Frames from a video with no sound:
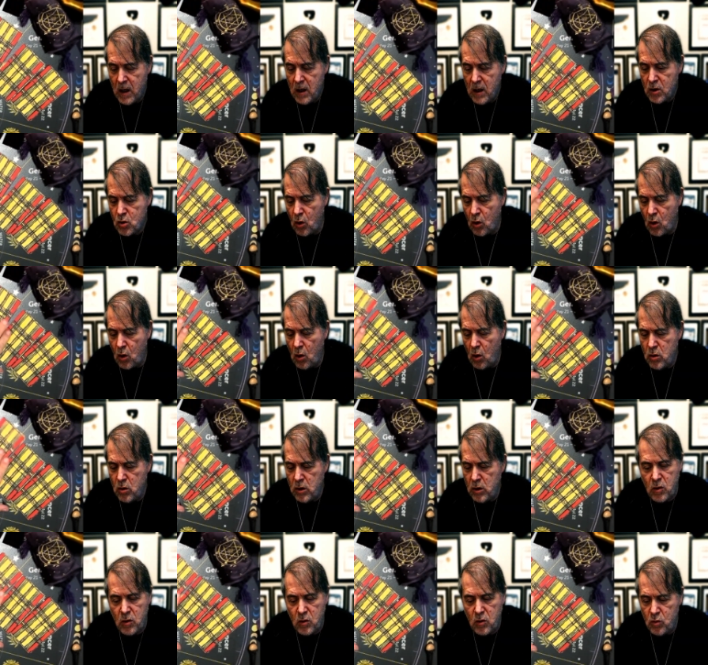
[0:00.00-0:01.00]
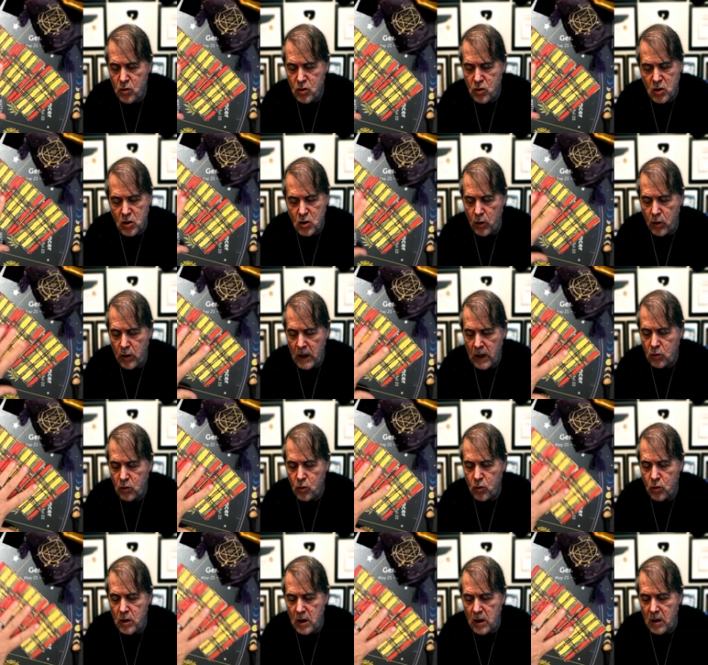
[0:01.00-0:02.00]
So all you need to do is just connect
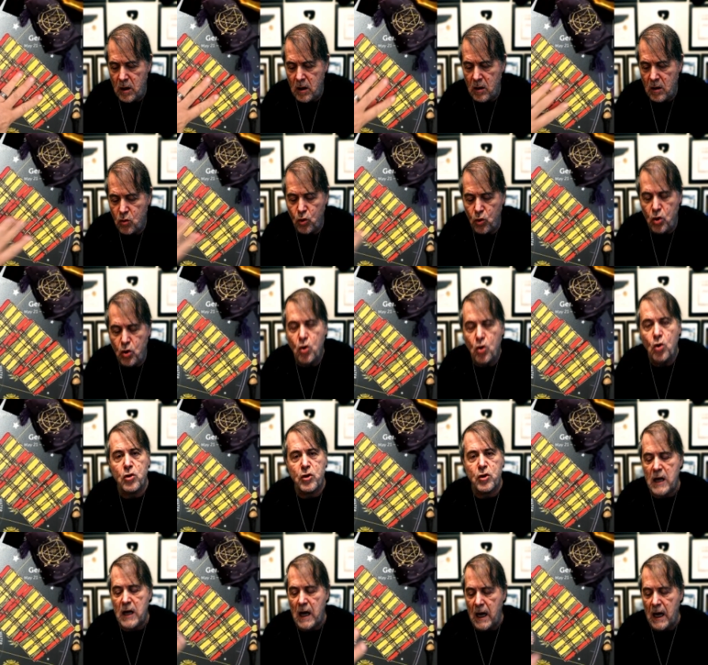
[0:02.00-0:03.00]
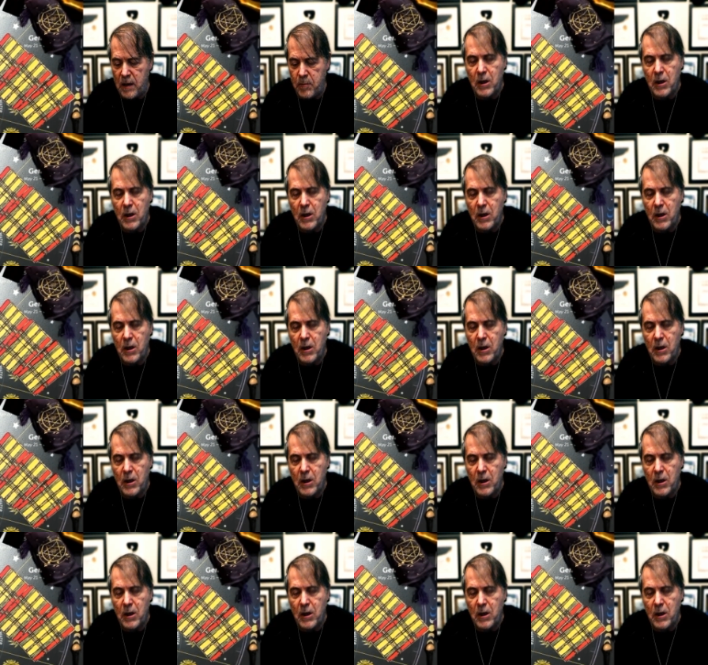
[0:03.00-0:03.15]
to your sign,